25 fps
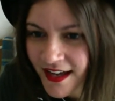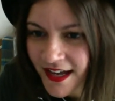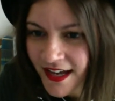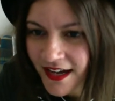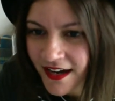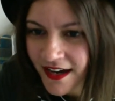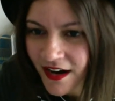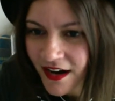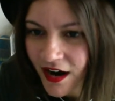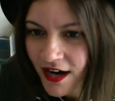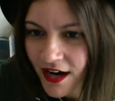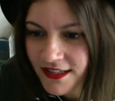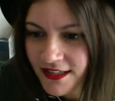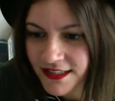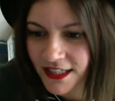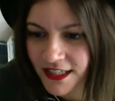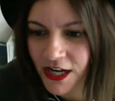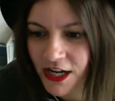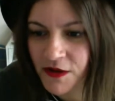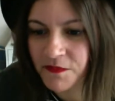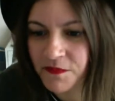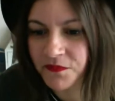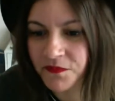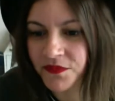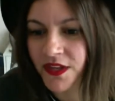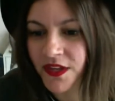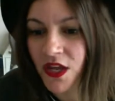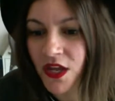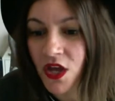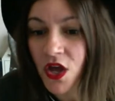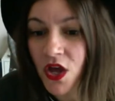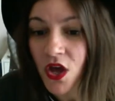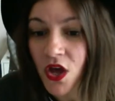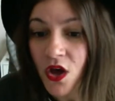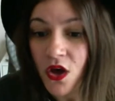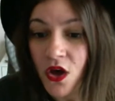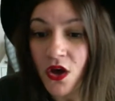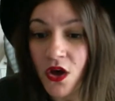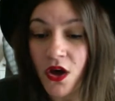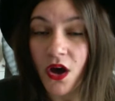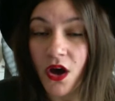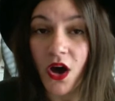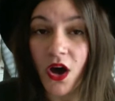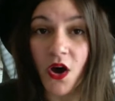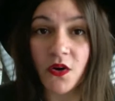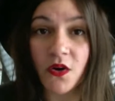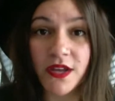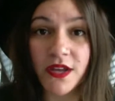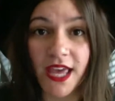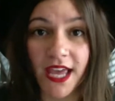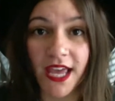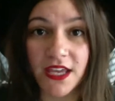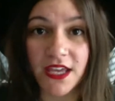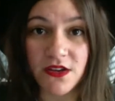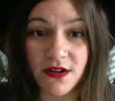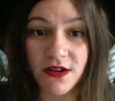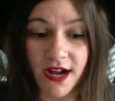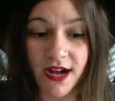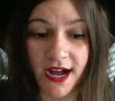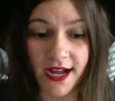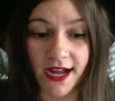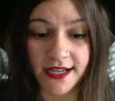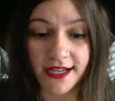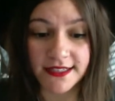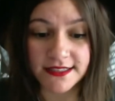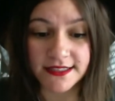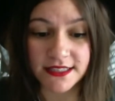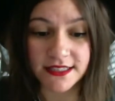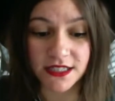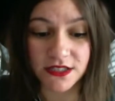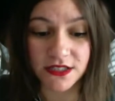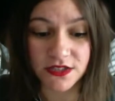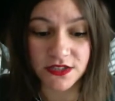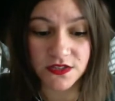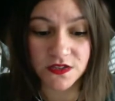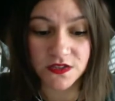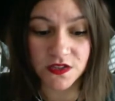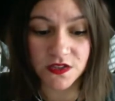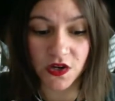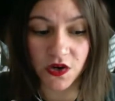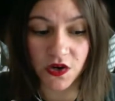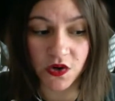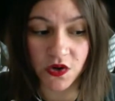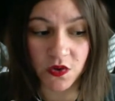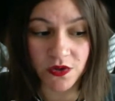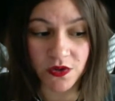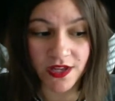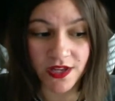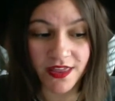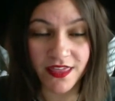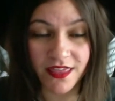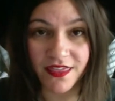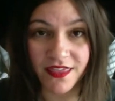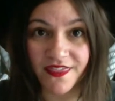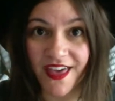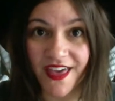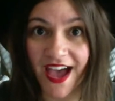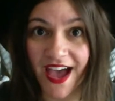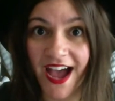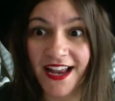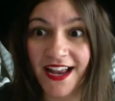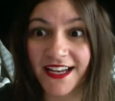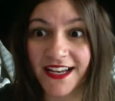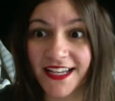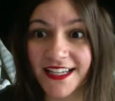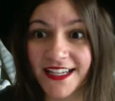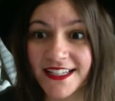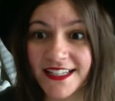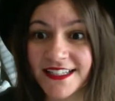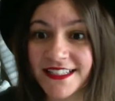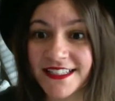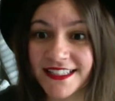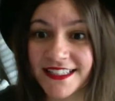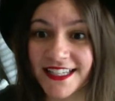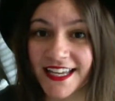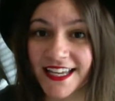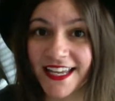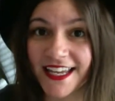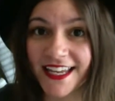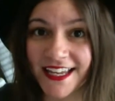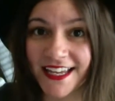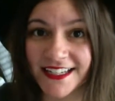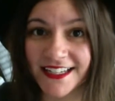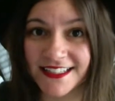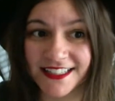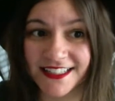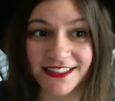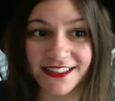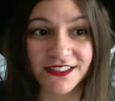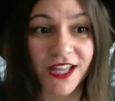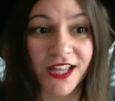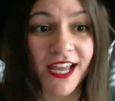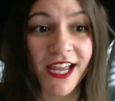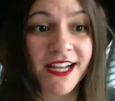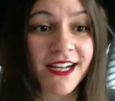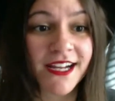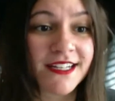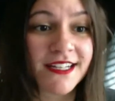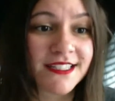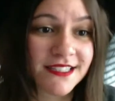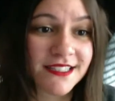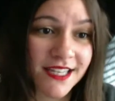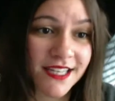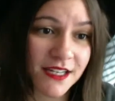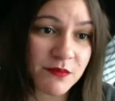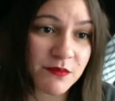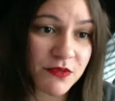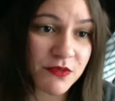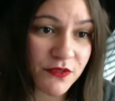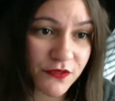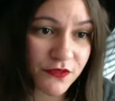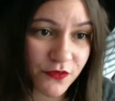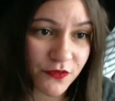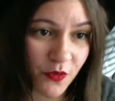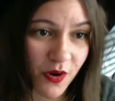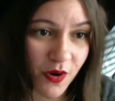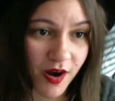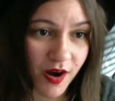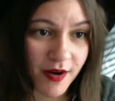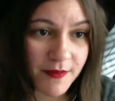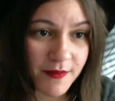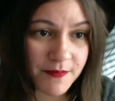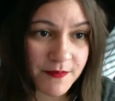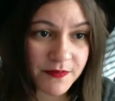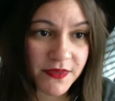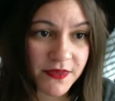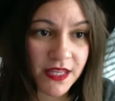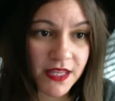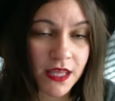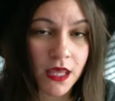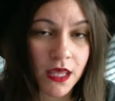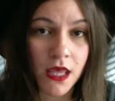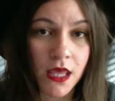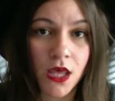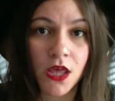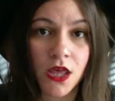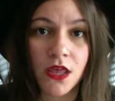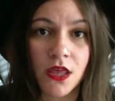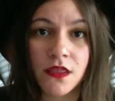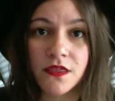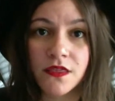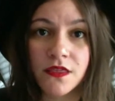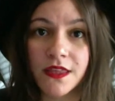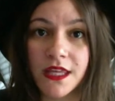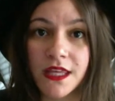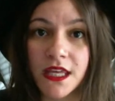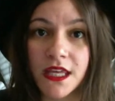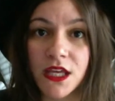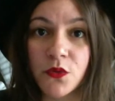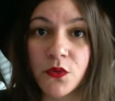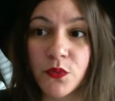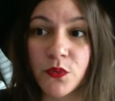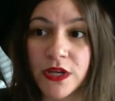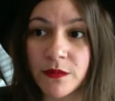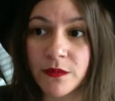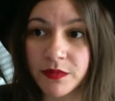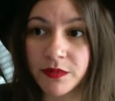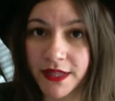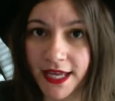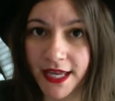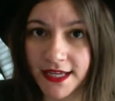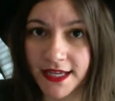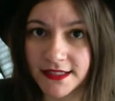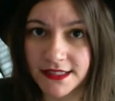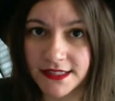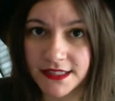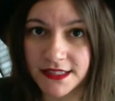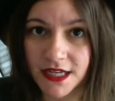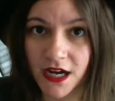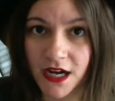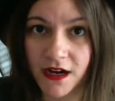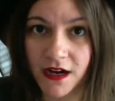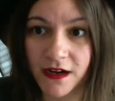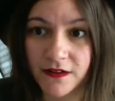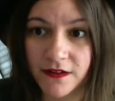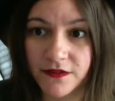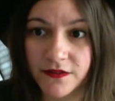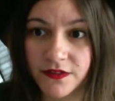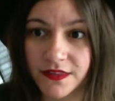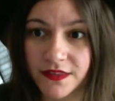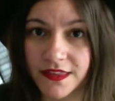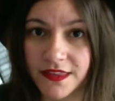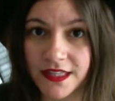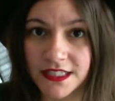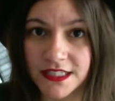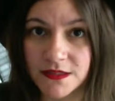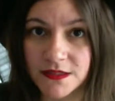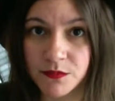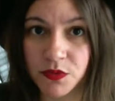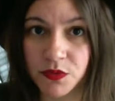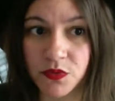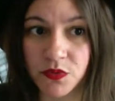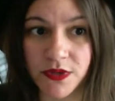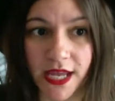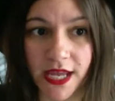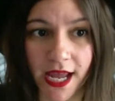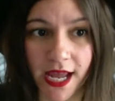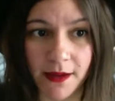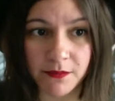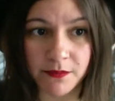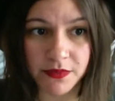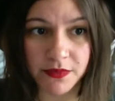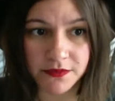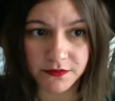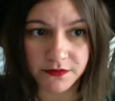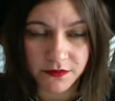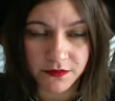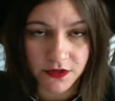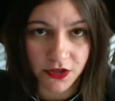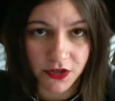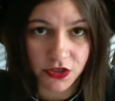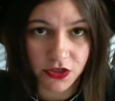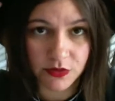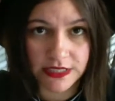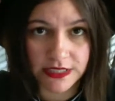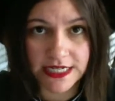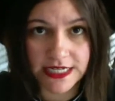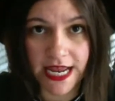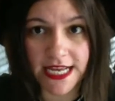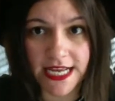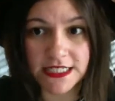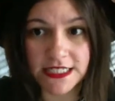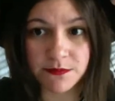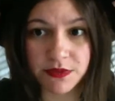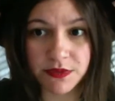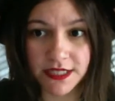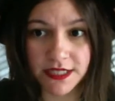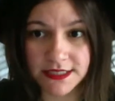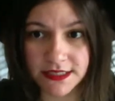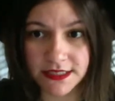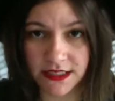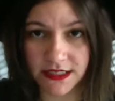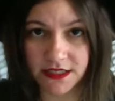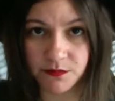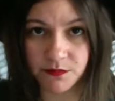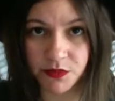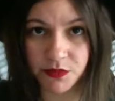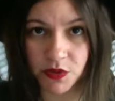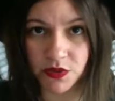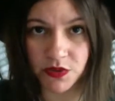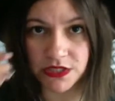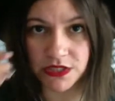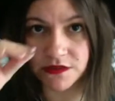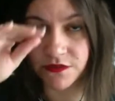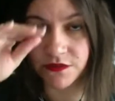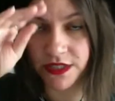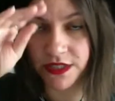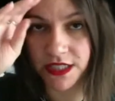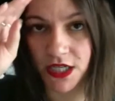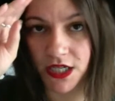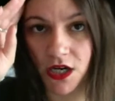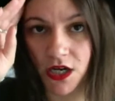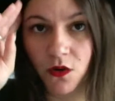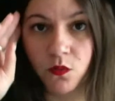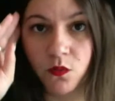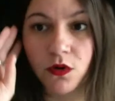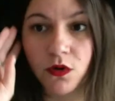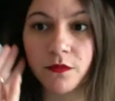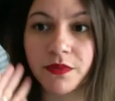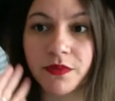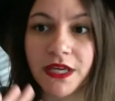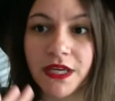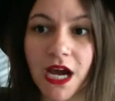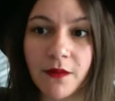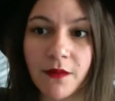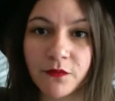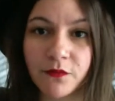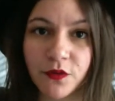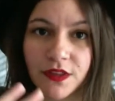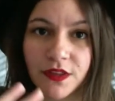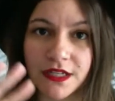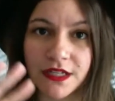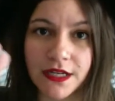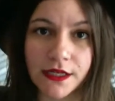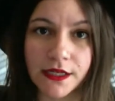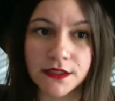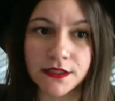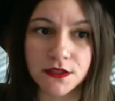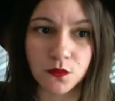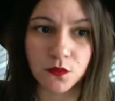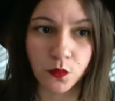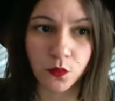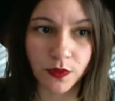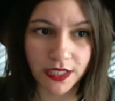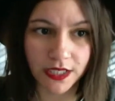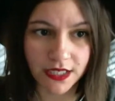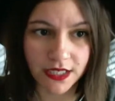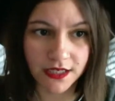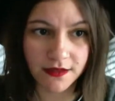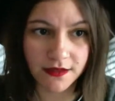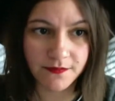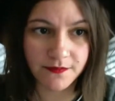Awesome. Okay, you guys. So that is it. Like I said before, the replays of this boot camp, the three days plus this bonus video, will be up for the next week.